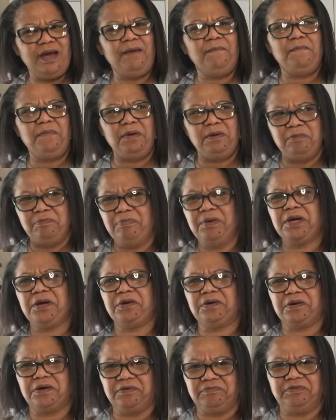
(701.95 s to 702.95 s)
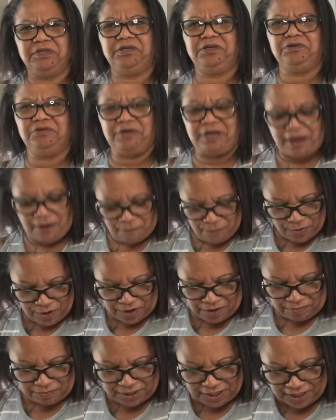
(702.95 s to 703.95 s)
I'm going to be big enough to do that with
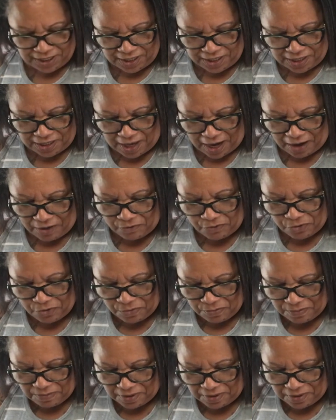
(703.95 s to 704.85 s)
them, to get in that group.